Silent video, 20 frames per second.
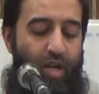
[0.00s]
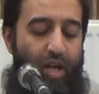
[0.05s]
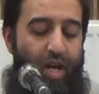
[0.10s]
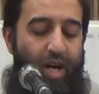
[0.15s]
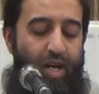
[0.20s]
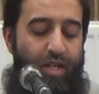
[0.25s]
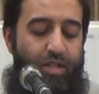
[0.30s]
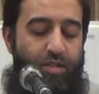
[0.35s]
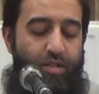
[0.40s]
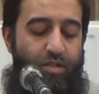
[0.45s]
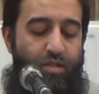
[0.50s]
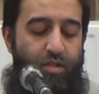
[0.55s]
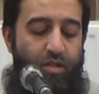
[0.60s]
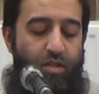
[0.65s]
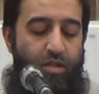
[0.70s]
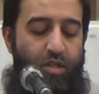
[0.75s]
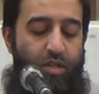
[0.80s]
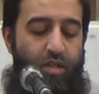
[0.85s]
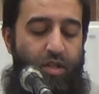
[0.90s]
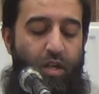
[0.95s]
and
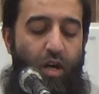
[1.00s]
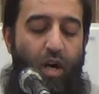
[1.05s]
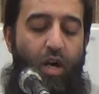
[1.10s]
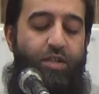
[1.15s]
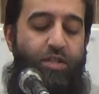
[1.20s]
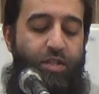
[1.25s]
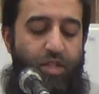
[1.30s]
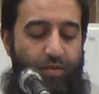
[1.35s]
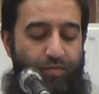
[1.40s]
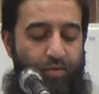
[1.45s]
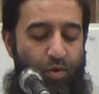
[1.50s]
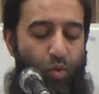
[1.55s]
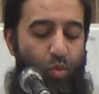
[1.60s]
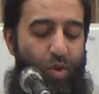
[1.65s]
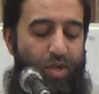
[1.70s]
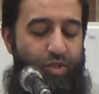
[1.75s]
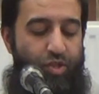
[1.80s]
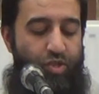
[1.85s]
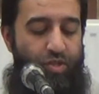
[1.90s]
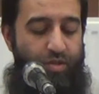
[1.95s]
he asked different
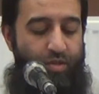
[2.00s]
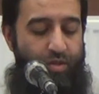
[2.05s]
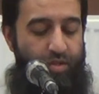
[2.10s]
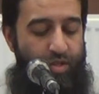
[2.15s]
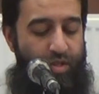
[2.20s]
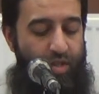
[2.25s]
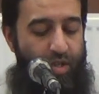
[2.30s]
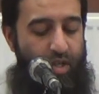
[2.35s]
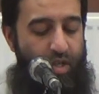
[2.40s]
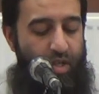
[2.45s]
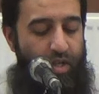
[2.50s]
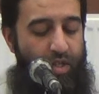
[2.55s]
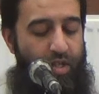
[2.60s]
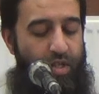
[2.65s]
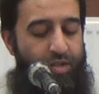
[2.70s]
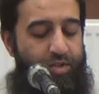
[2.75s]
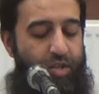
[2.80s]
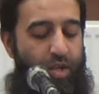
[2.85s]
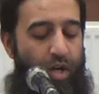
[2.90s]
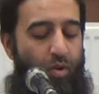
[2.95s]
question.
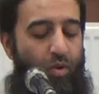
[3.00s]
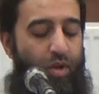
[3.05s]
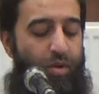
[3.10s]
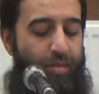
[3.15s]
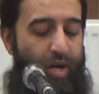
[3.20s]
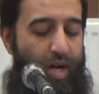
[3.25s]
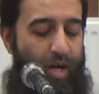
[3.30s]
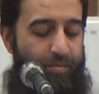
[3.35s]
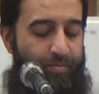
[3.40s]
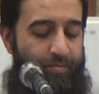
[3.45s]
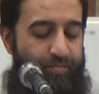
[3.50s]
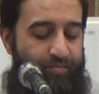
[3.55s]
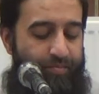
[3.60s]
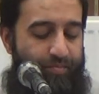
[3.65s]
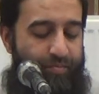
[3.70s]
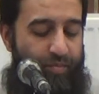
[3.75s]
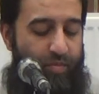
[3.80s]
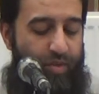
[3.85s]
He said, Oh Imam,